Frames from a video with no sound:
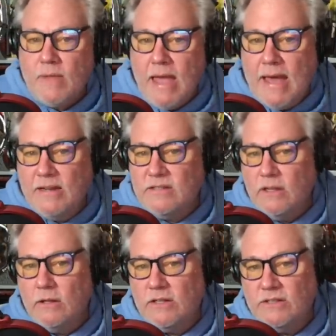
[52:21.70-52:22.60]
had its
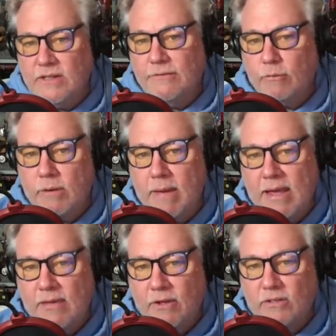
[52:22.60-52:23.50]
ill-conceived
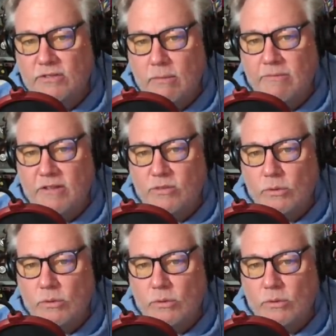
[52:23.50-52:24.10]
remake, and there are some of us